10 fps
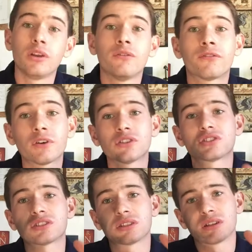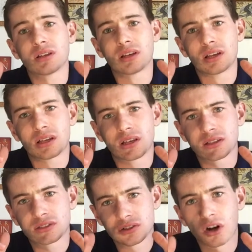you first
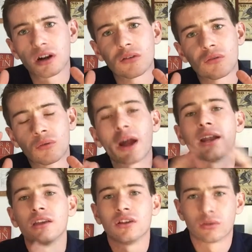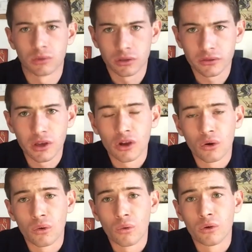start writing your world,
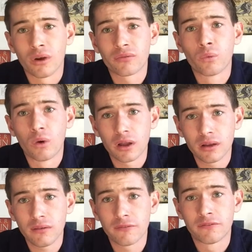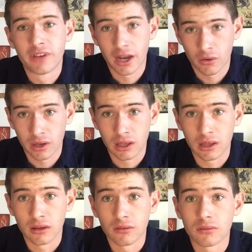you have one very,
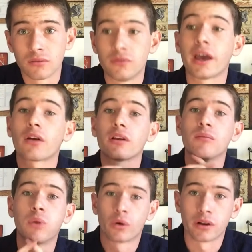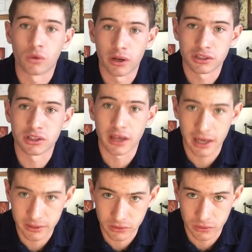very important question to
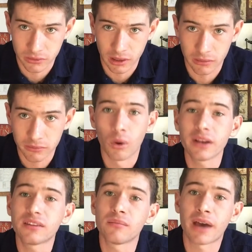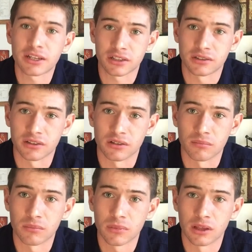ask yourself. What is the magic system
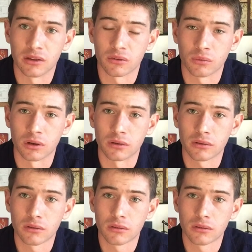in this world?